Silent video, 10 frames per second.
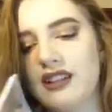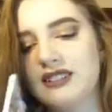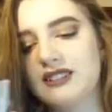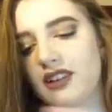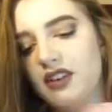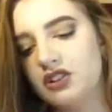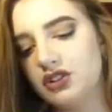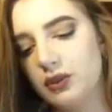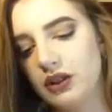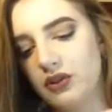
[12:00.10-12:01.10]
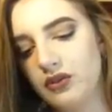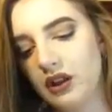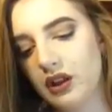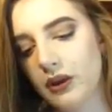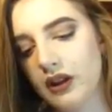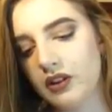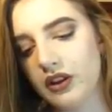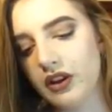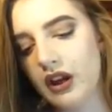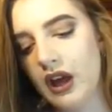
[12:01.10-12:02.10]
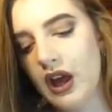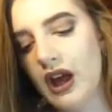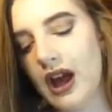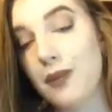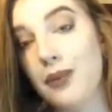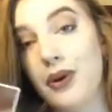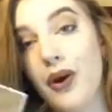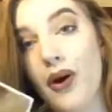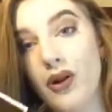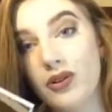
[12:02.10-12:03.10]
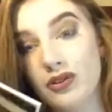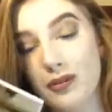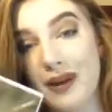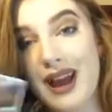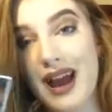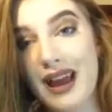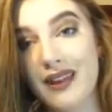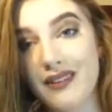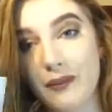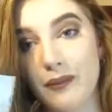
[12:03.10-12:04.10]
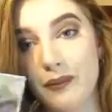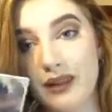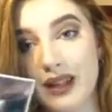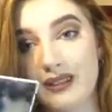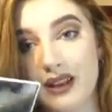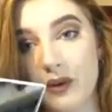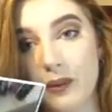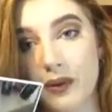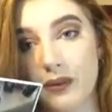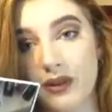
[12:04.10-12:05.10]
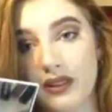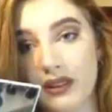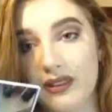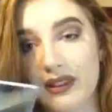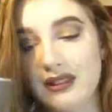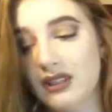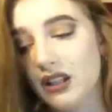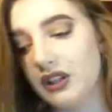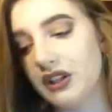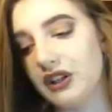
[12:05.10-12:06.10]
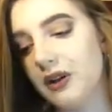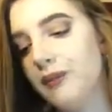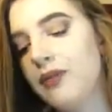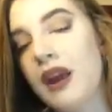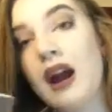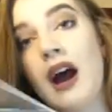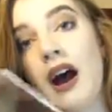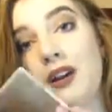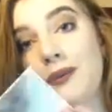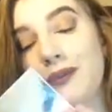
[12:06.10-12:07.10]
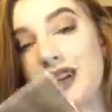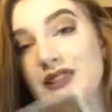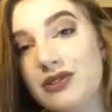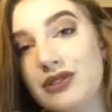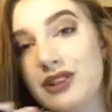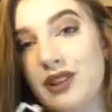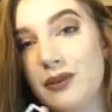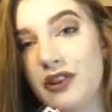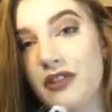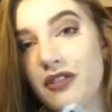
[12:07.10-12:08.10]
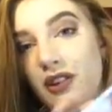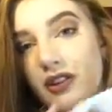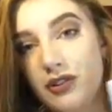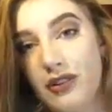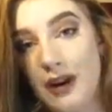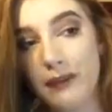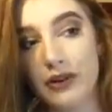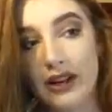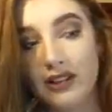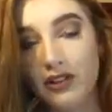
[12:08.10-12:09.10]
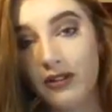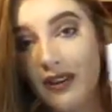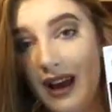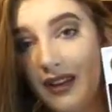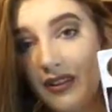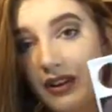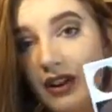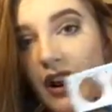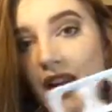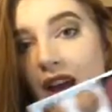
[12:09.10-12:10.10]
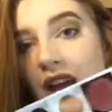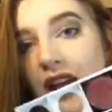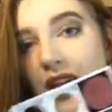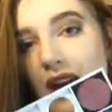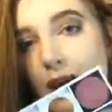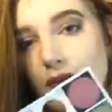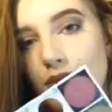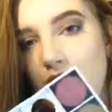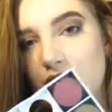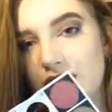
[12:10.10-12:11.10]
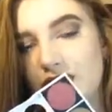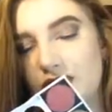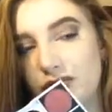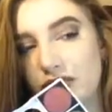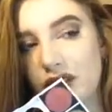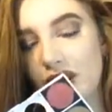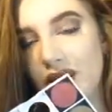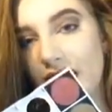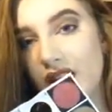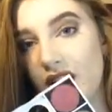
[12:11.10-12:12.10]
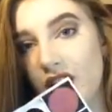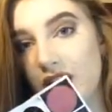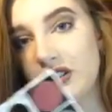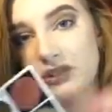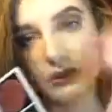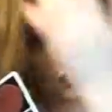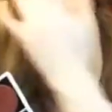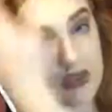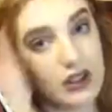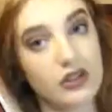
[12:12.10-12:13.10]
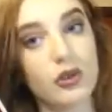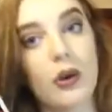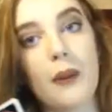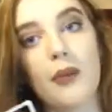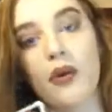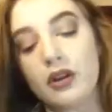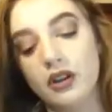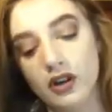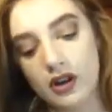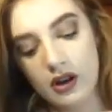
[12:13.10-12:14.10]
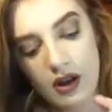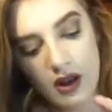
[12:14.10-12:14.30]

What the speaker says: this is, if I just wanted a really quick look, I'd put it all over my eye and then blend it out a bit with like this colour here, and it makes a really beautiful cranberry sort of eye look, because this is a really light colour, so it doesn't really show up on your